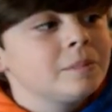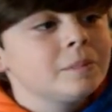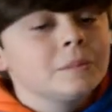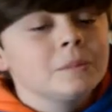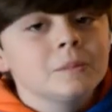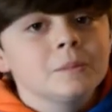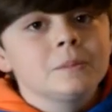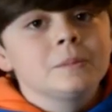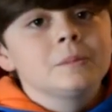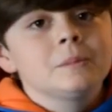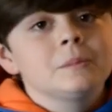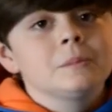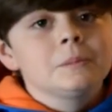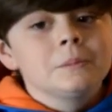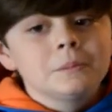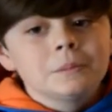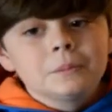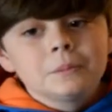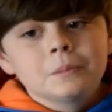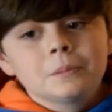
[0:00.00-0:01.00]

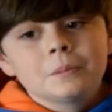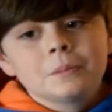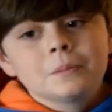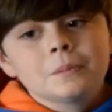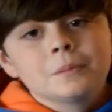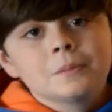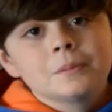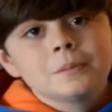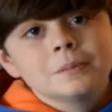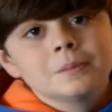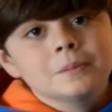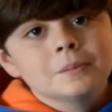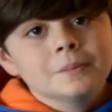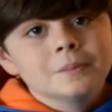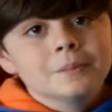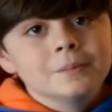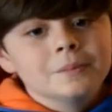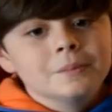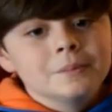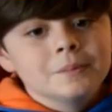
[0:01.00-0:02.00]

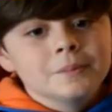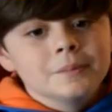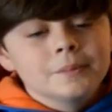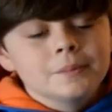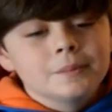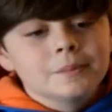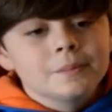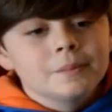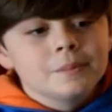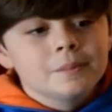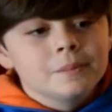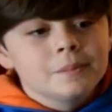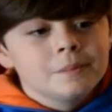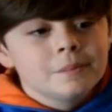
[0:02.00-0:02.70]
[no speech]